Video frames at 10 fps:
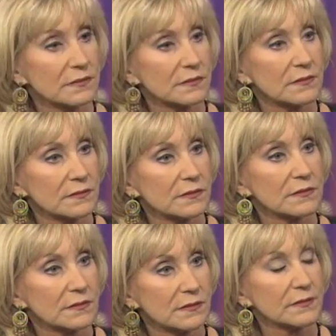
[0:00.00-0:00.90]

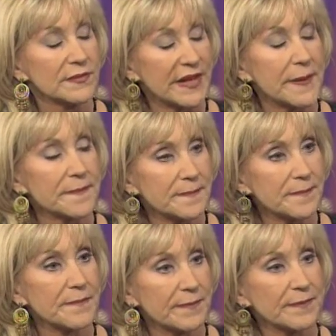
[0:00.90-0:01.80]
your body knows what to do
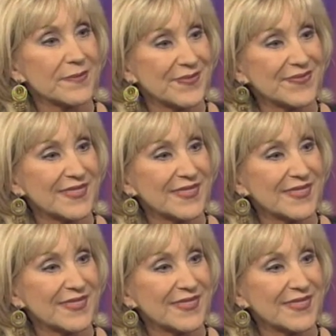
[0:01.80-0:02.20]
with the rest.